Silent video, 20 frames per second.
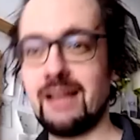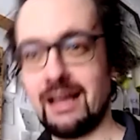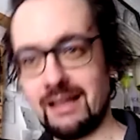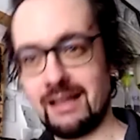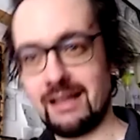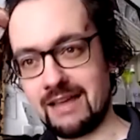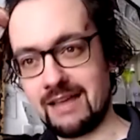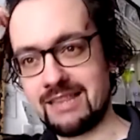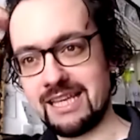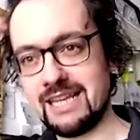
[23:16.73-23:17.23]
I
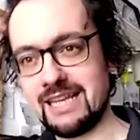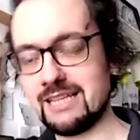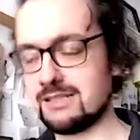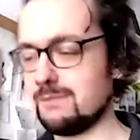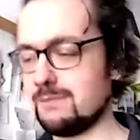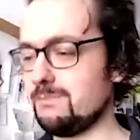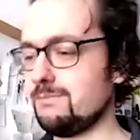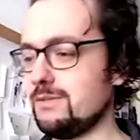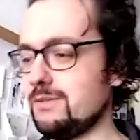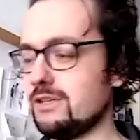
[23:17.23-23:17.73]
think it's
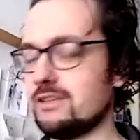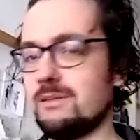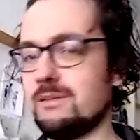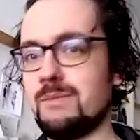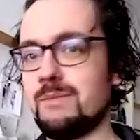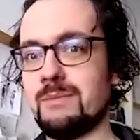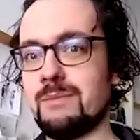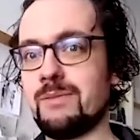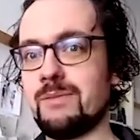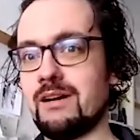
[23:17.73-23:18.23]
just a
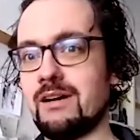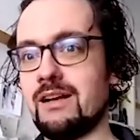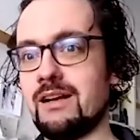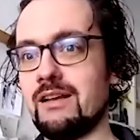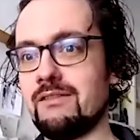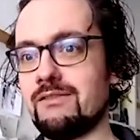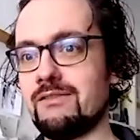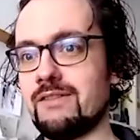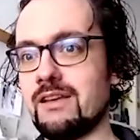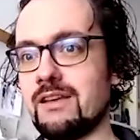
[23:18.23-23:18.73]
big pile
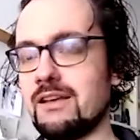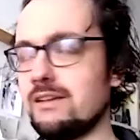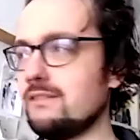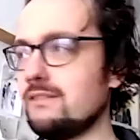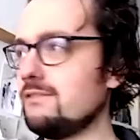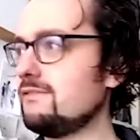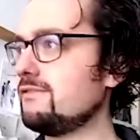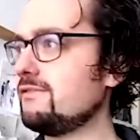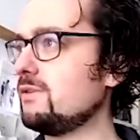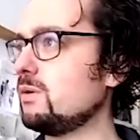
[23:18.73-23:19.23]
of
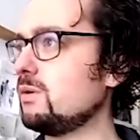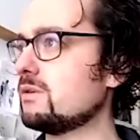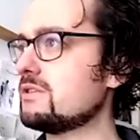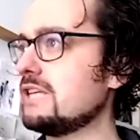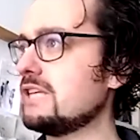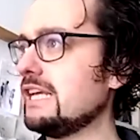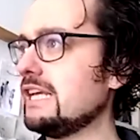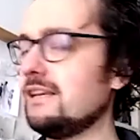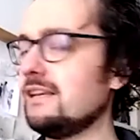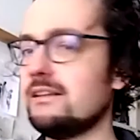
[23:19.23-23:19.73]

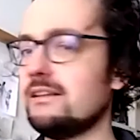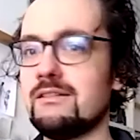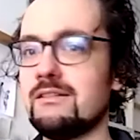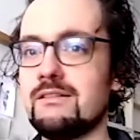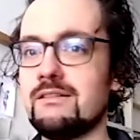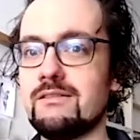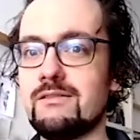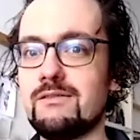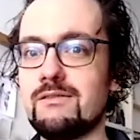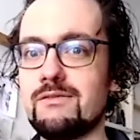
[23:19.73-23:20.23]
40
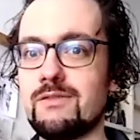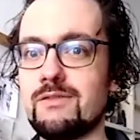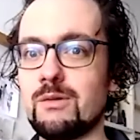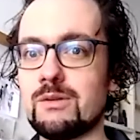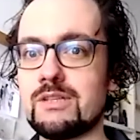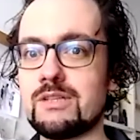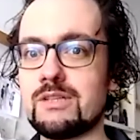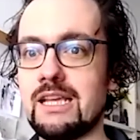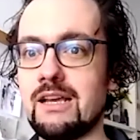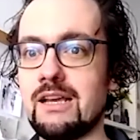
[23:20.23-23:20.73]

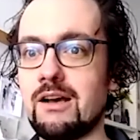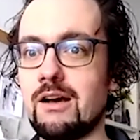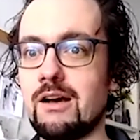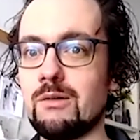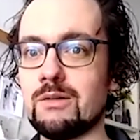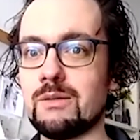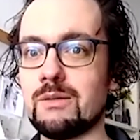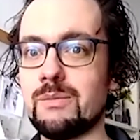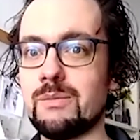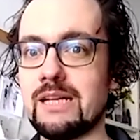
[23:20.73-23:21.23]

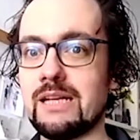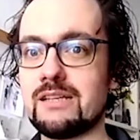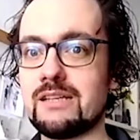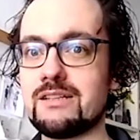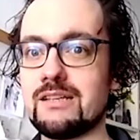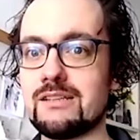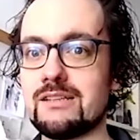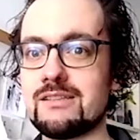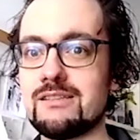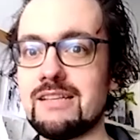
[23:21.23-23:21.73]
older
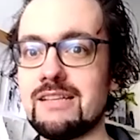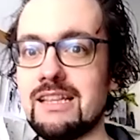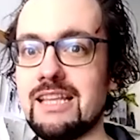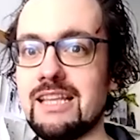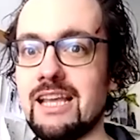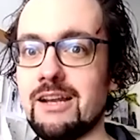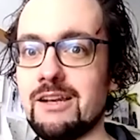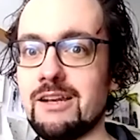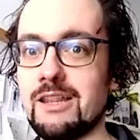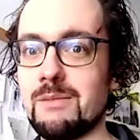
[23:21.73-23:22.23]
pictures in the
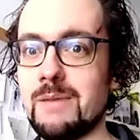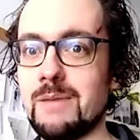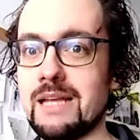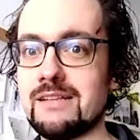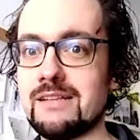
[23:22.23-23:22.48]
Under the Bed